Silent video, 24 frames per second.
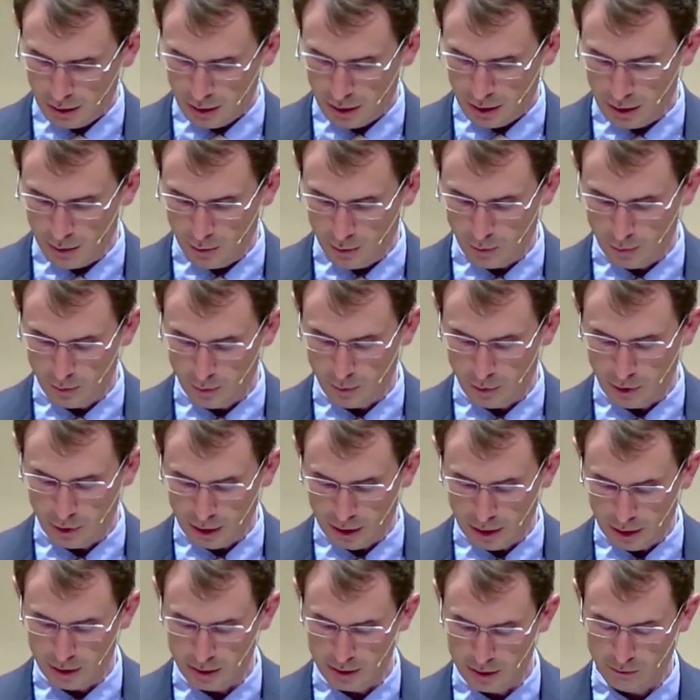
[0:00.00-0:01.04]
he
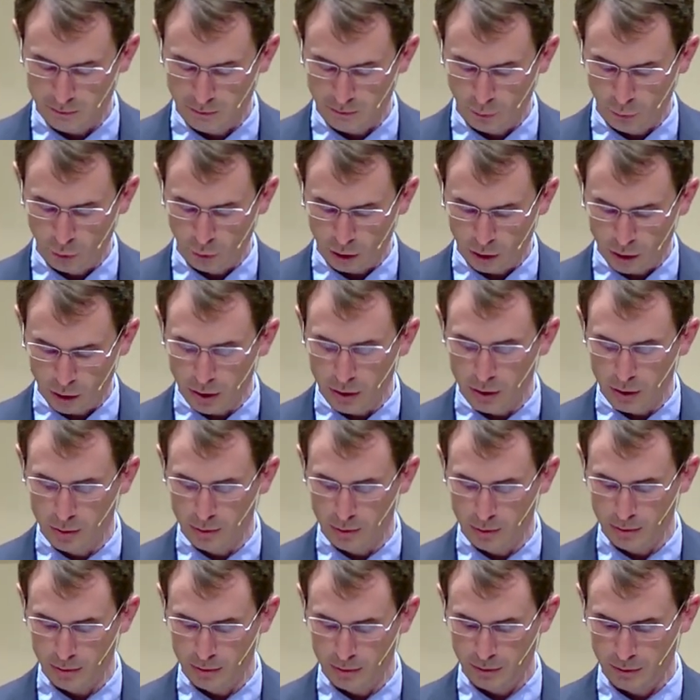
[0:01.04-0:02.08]
forego,
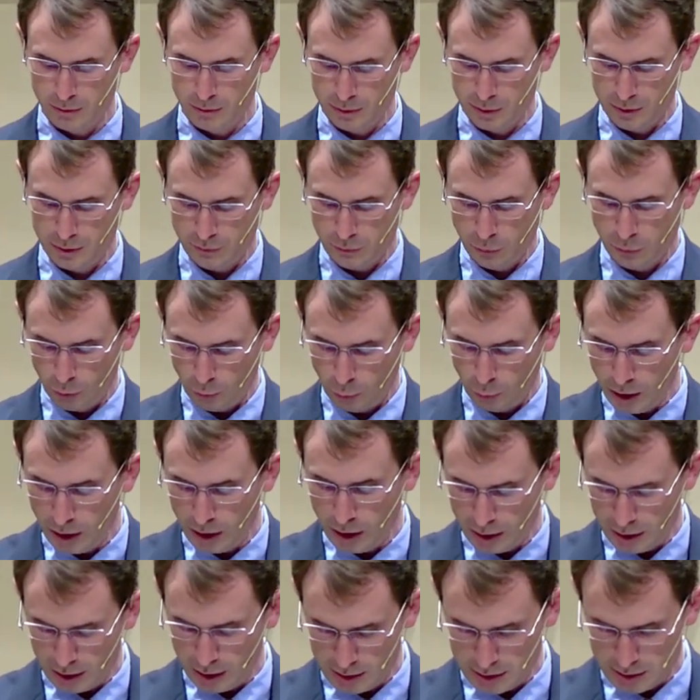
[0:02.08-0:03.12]

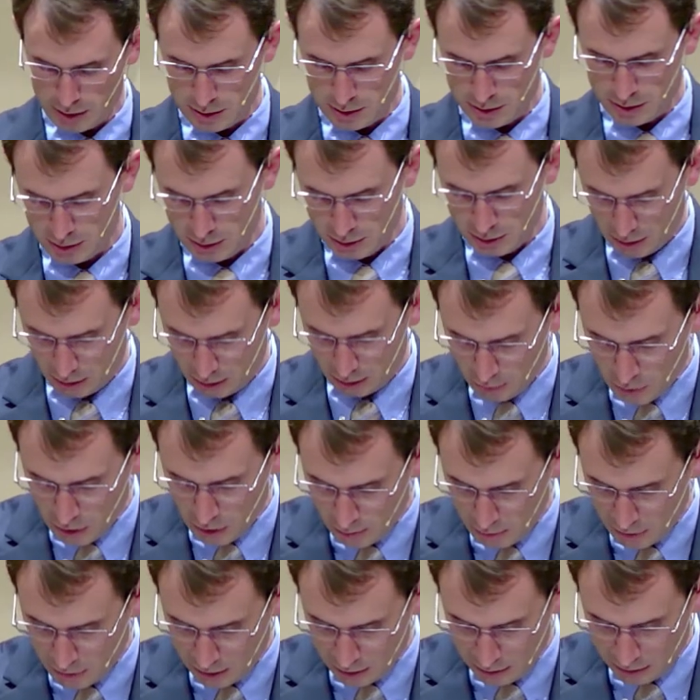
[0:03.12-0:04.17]
forewent his
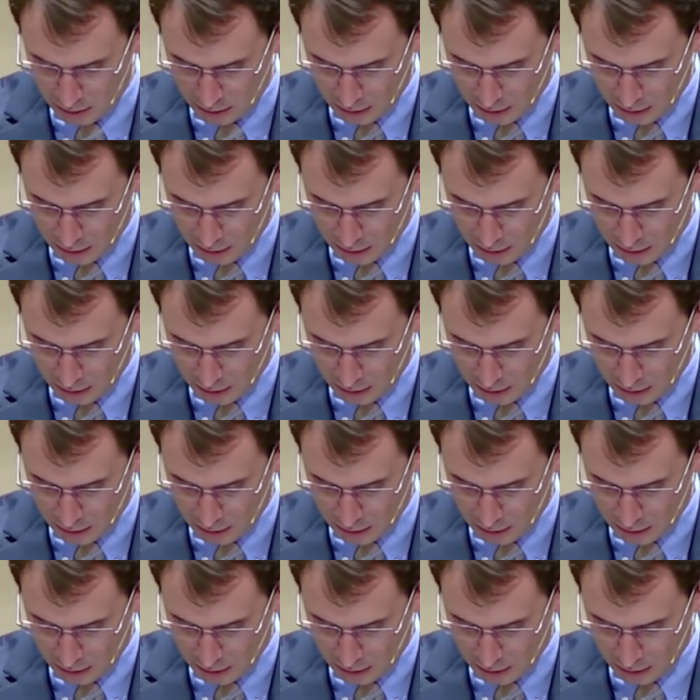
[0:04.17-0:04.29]
commitment.